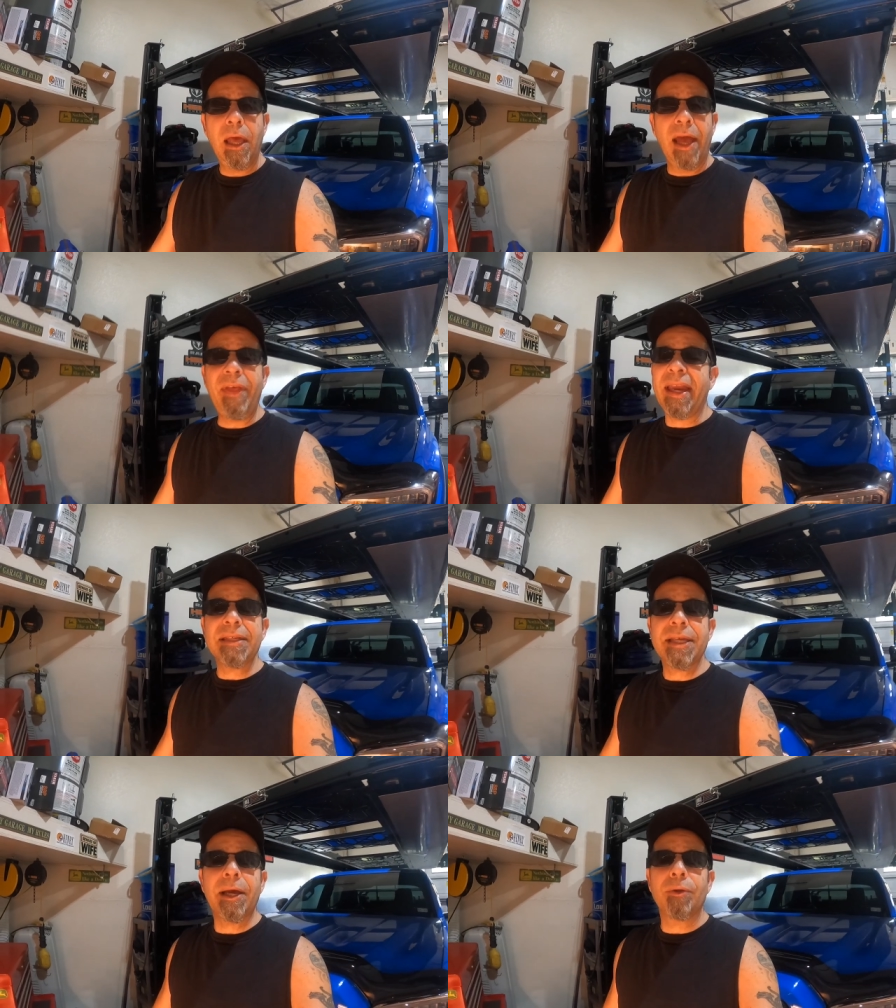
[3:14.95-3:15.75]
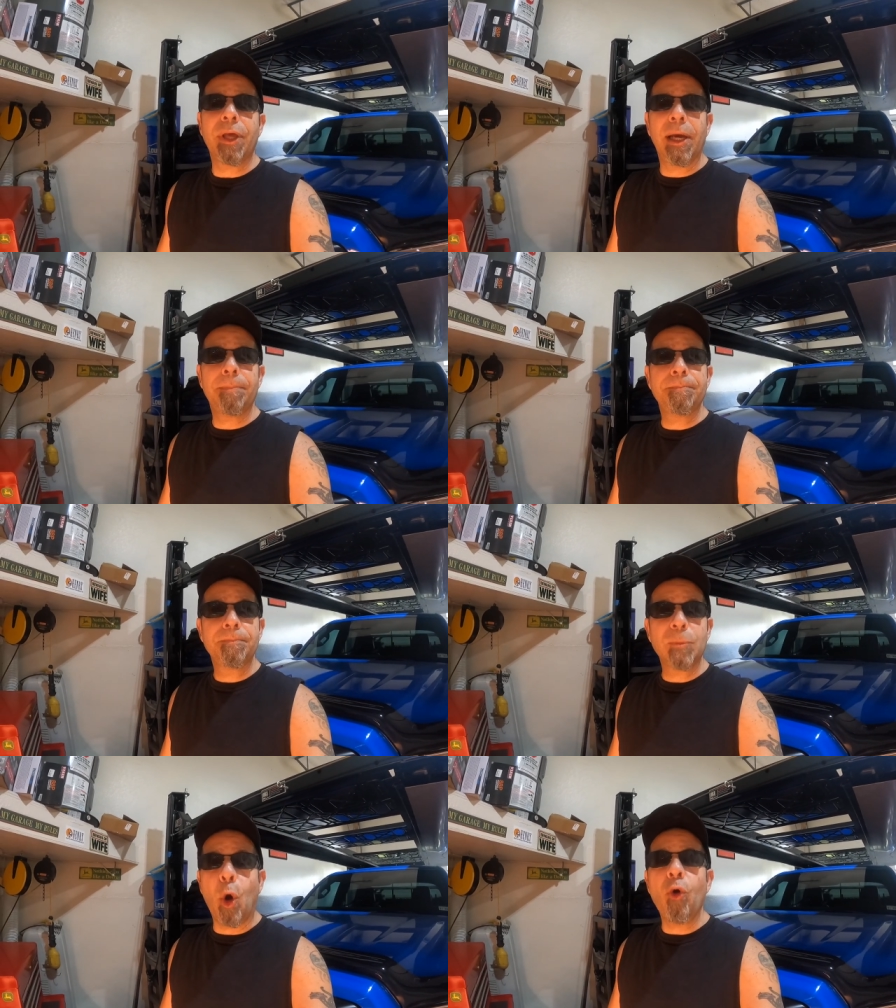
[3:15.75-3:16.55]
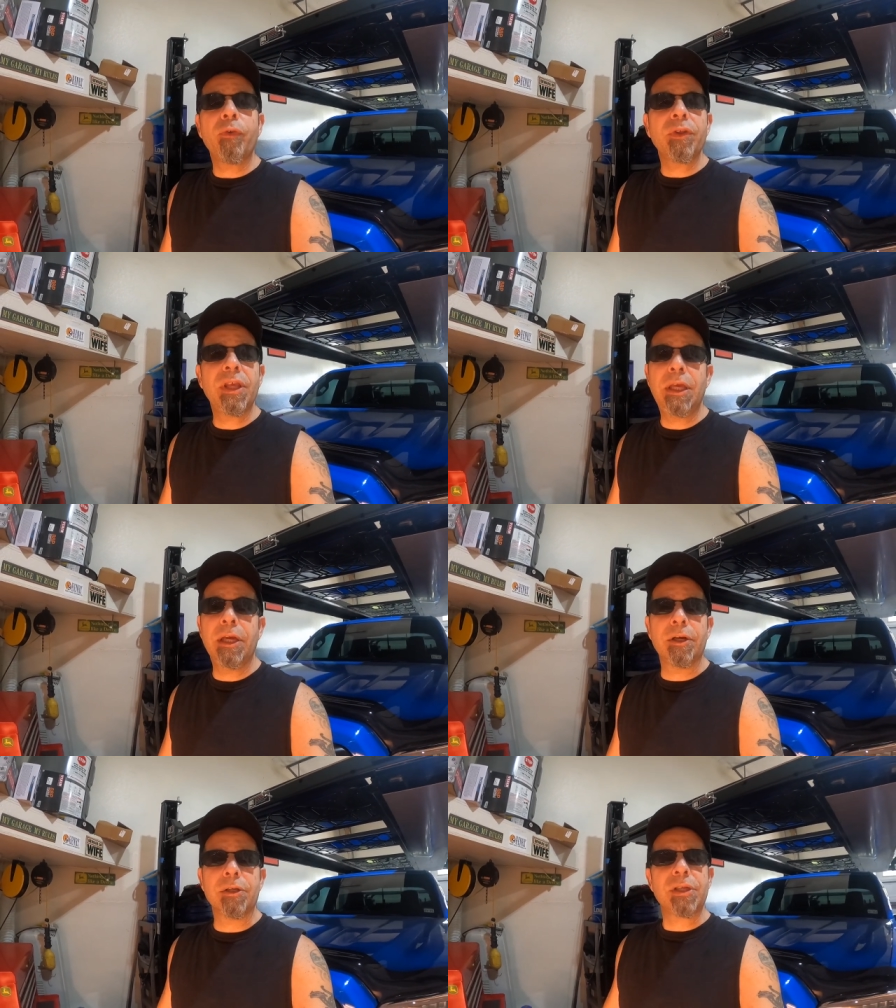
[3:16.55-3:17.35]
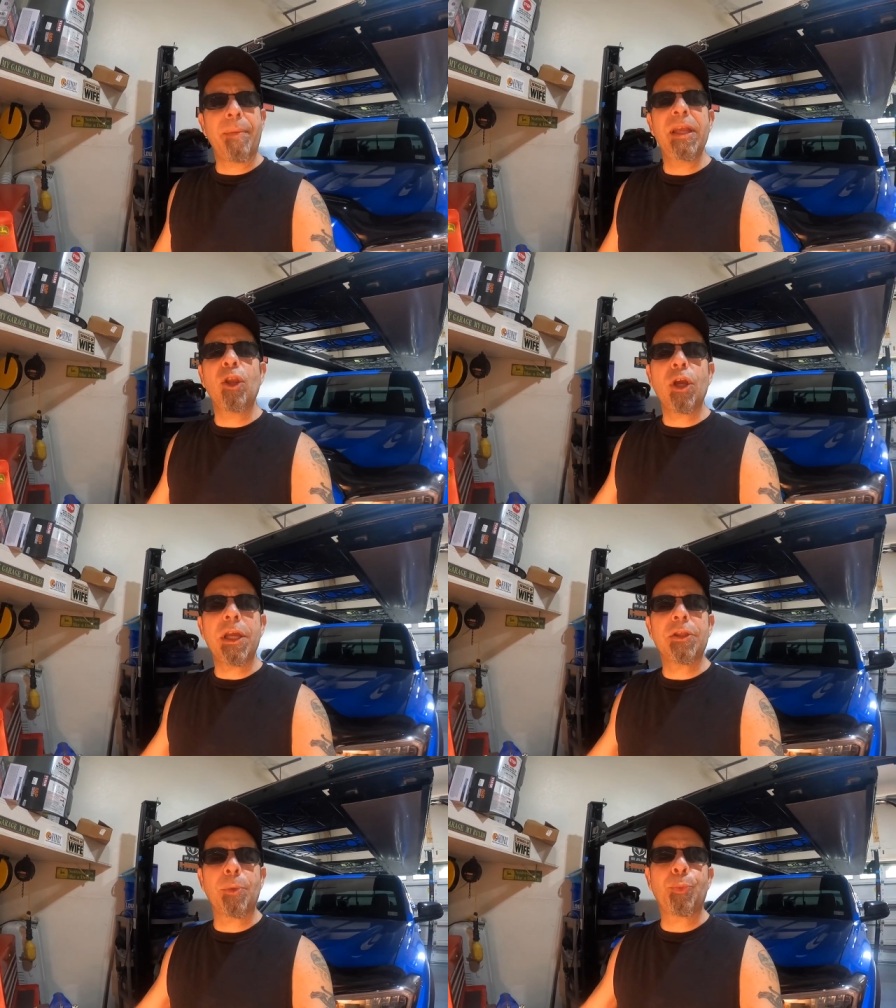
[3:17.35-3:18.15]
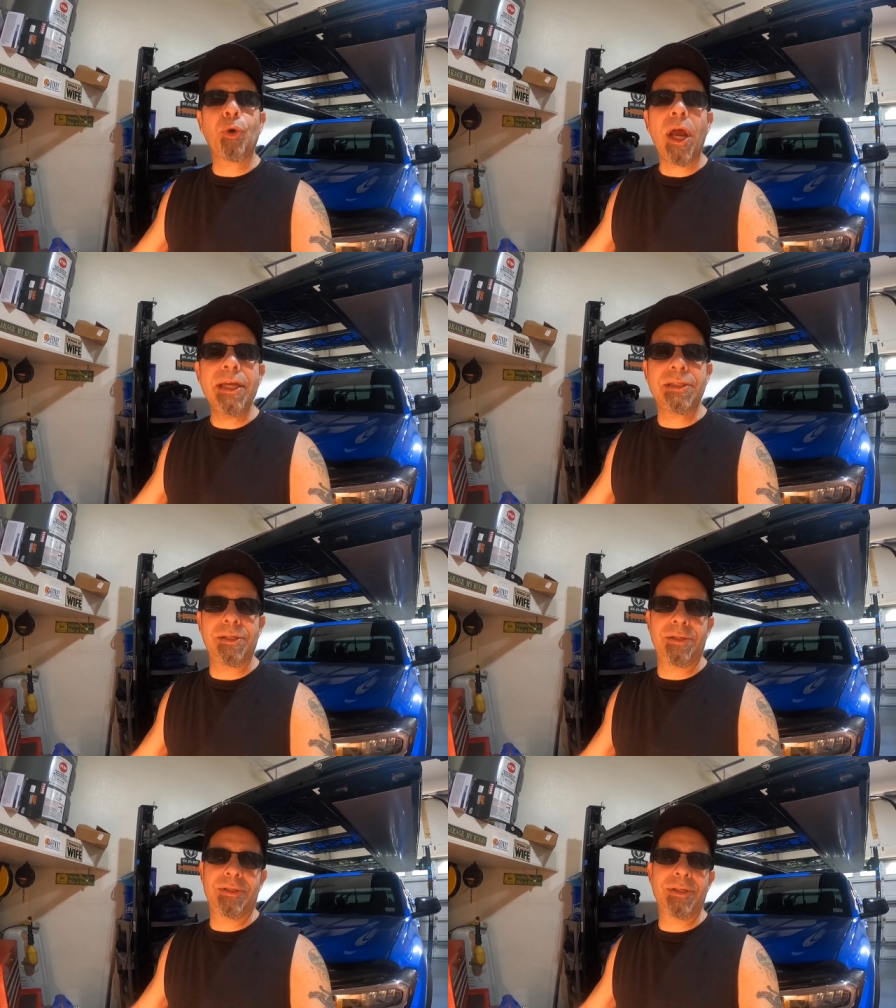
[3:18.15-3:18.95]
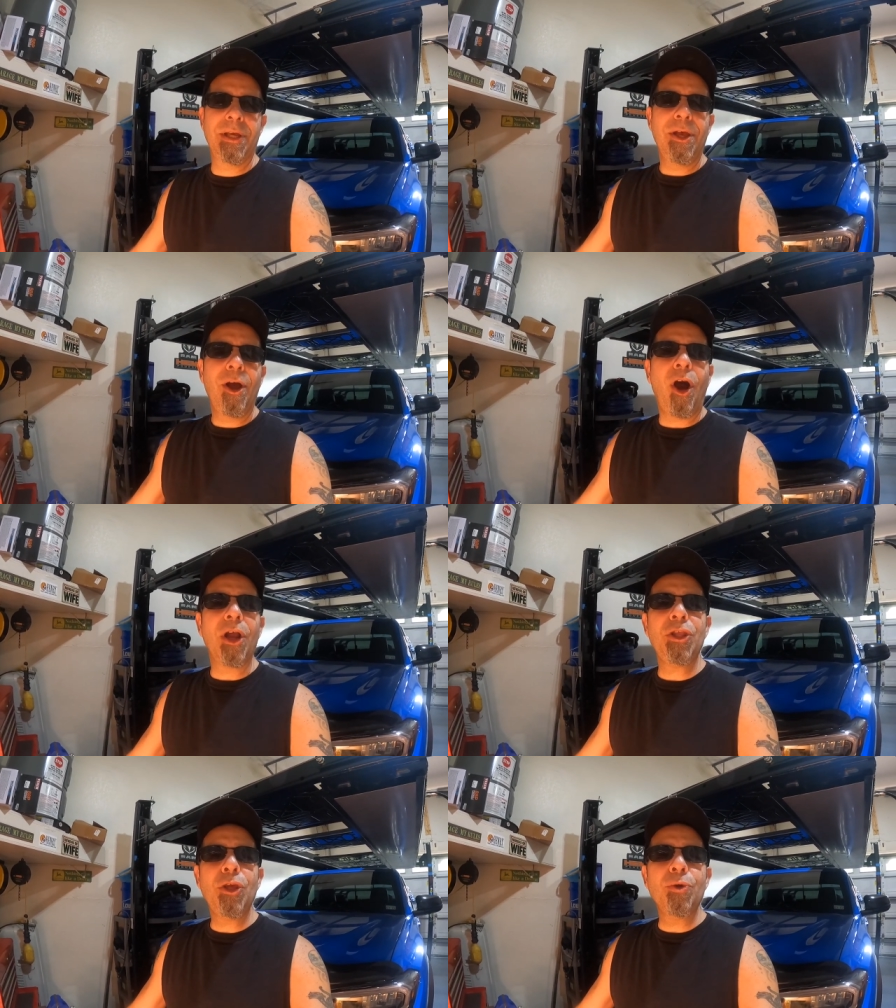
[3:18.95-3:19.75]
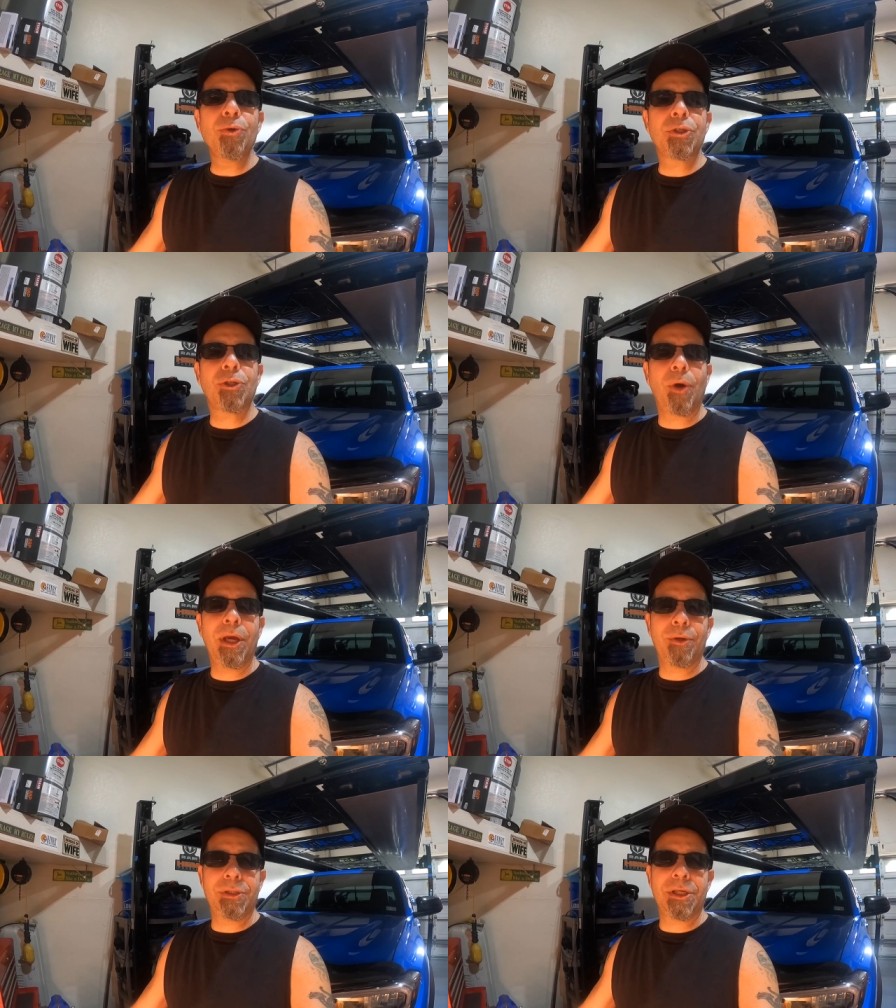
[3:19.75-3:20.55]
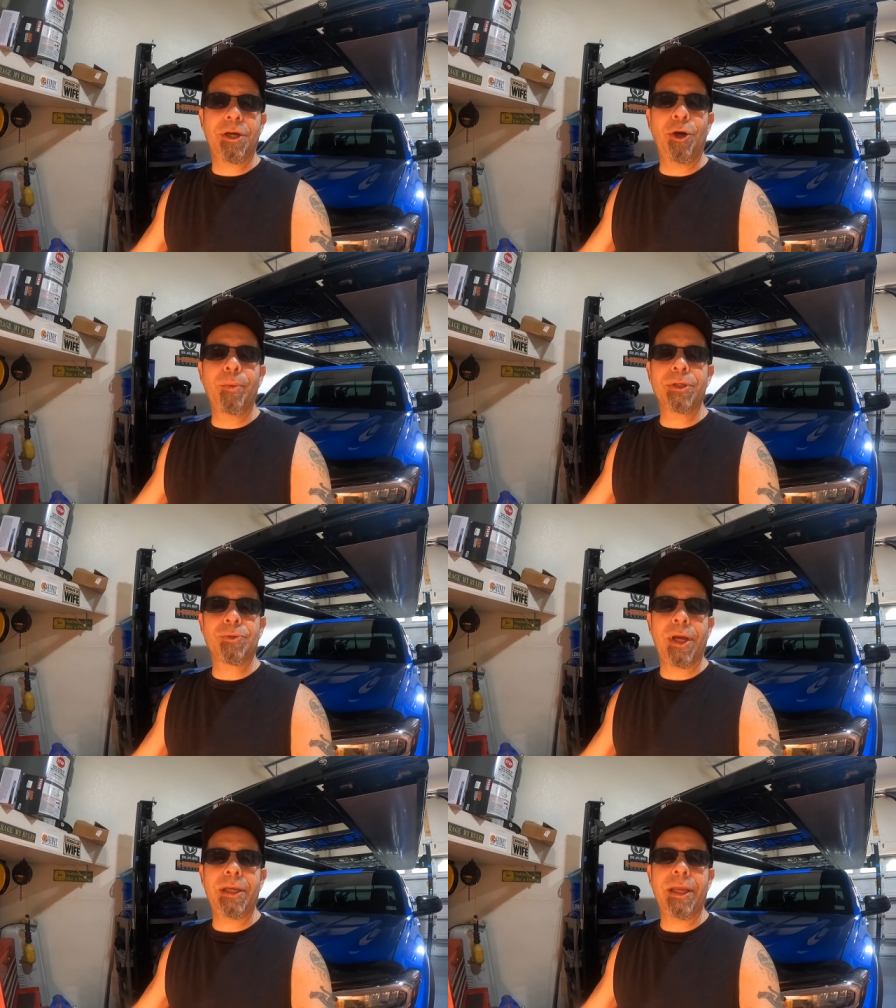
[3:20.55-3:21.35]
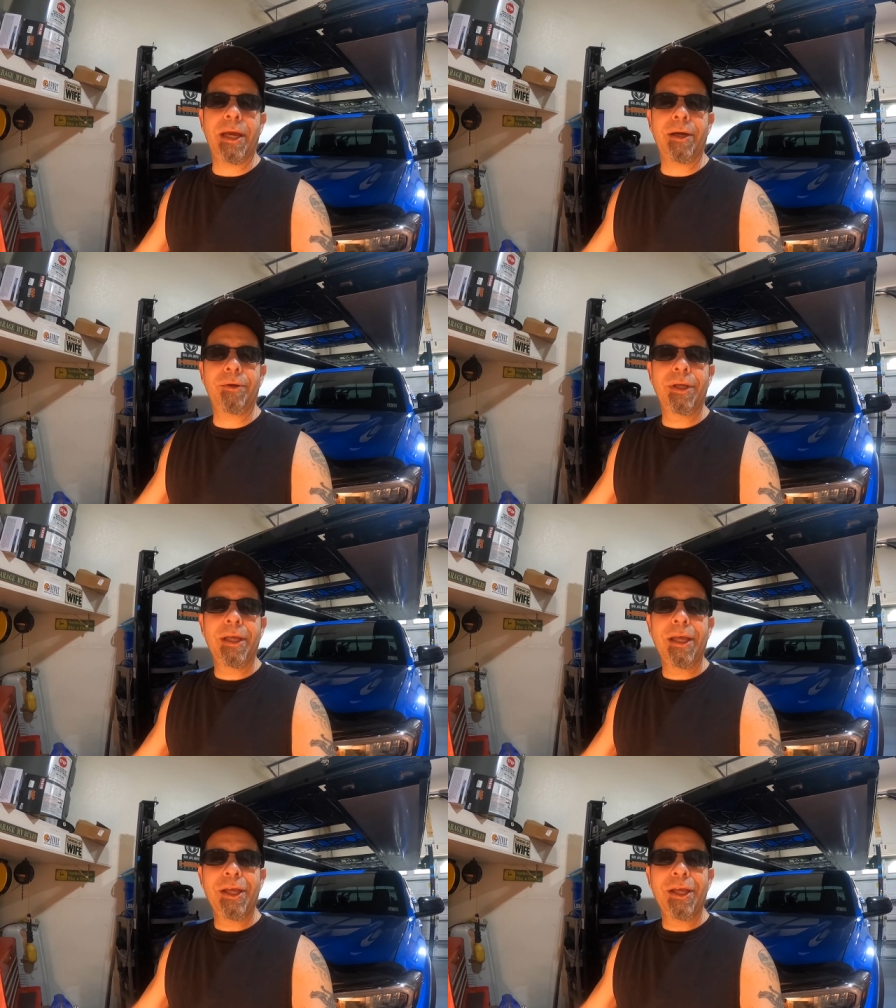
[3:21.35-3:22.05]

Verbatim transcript: And that has held up over the years. I mean, look at the prices on used Toyota Tacomas right now.